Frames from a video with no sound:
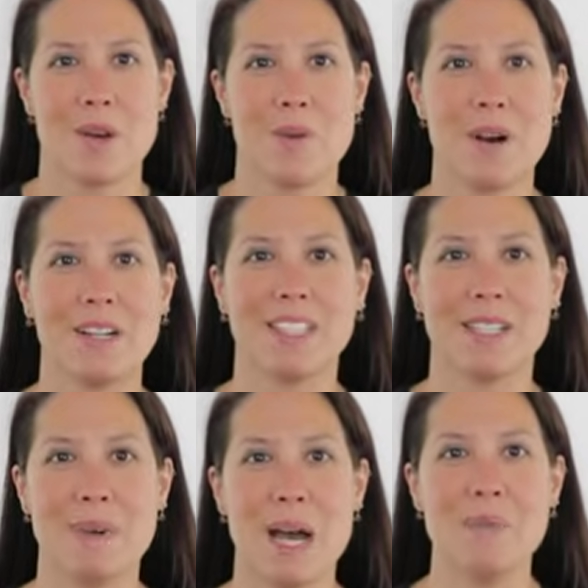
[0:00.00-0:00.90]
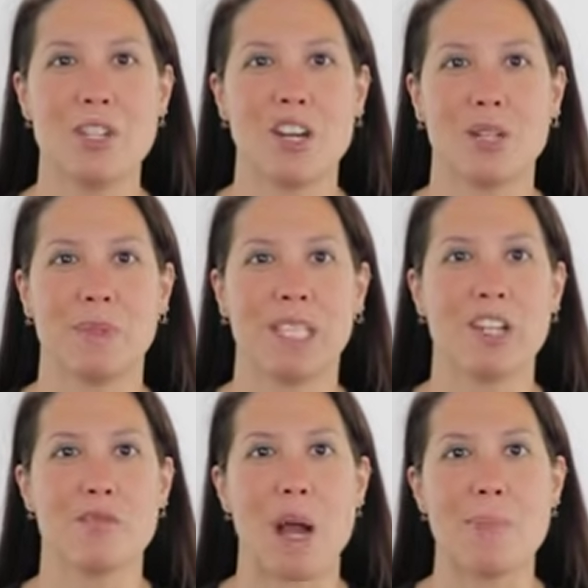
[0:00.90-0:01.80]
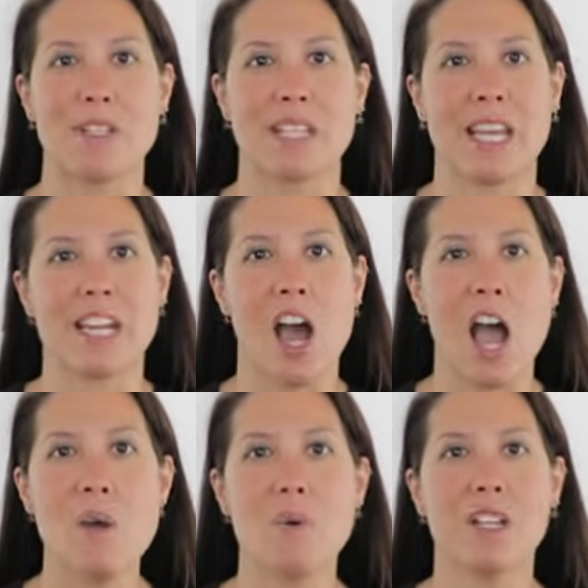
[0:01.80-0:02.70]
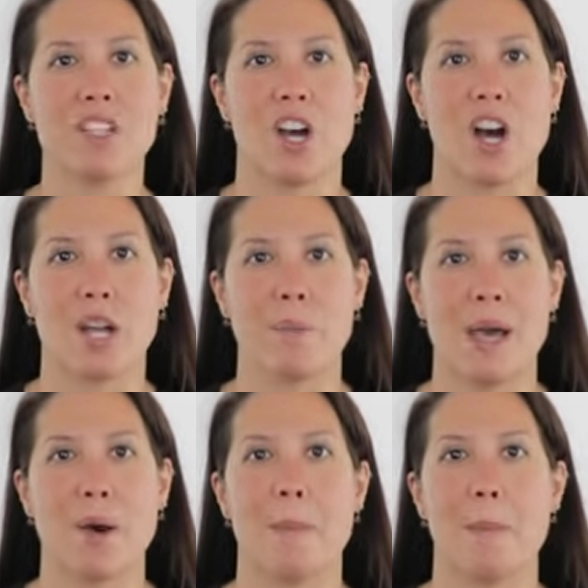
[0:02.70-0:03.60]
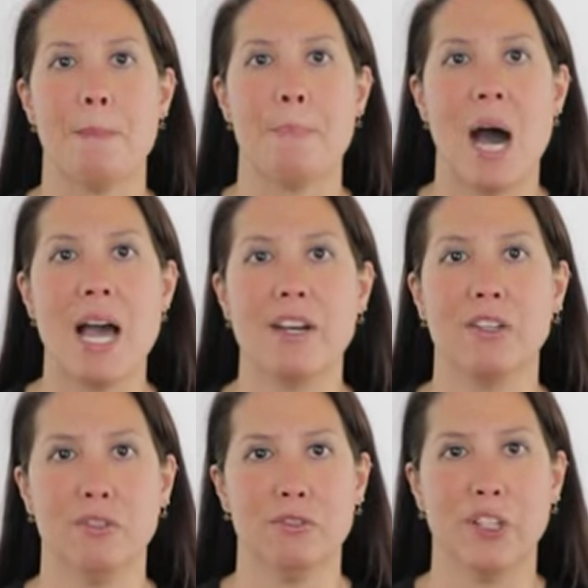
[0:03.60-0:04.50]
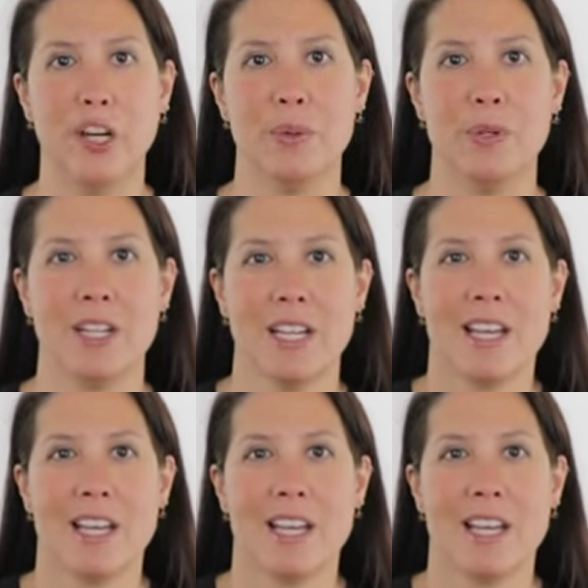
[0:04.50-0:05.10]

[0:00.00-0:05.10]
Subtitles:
Welcome, I'm Dr. Melina Roberts and I want to talk about bile flow.